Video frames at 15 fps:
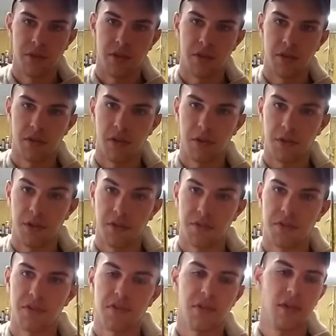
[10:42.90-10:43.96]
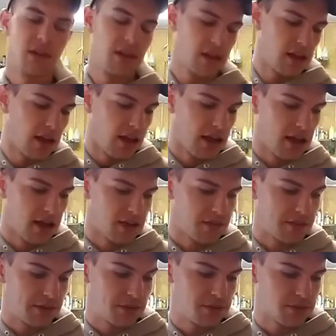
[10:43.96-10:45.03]
You can tell the difference. I
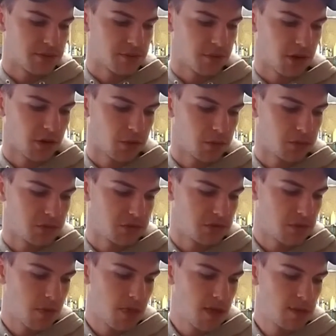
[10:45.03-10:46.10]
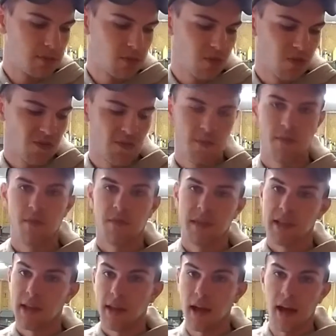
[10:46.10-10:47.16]
haven't used the smaller ones.
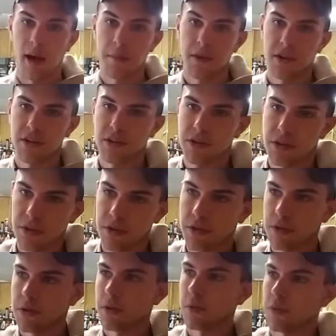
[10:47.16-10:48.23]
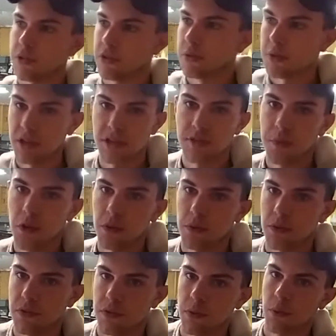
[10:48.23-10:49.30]
I'm not sure what you need smaller
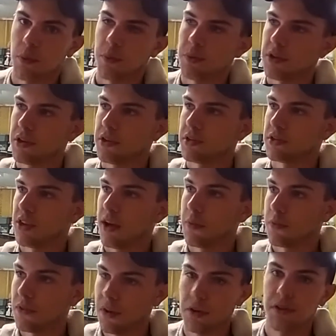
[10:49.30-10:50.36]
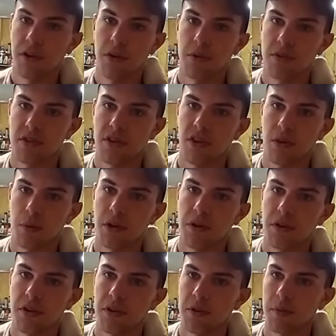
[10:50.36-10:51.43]
ones for because I'm fairly new at stick
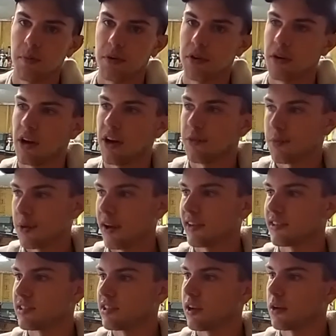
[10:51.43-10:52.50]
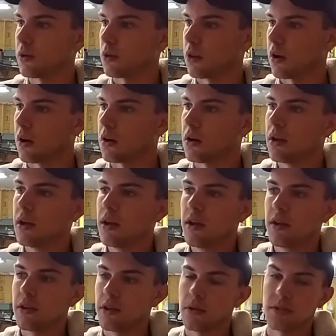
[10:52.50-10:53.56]
welding, but I've practiced at it a lot
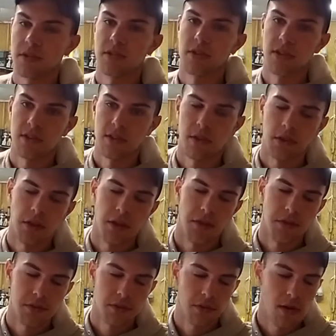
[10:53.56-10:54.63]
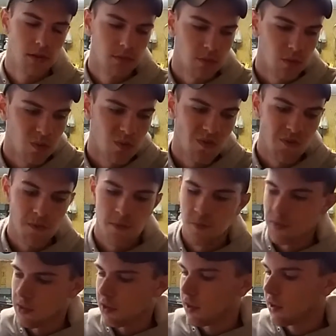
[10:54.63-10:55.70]
using 6011s.
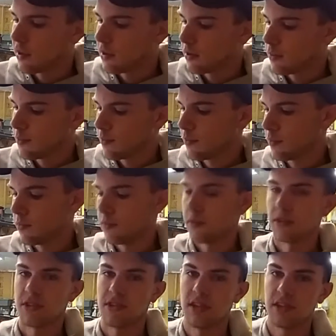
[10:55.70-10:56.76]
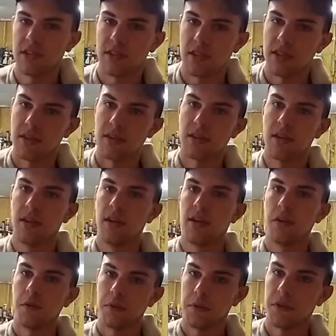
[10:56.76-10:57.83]
And the 60
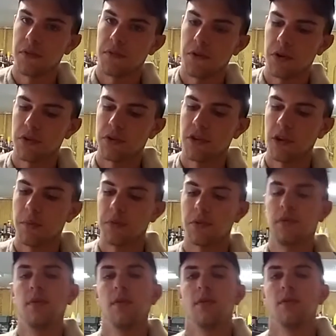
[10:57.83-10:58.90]
would be the first number.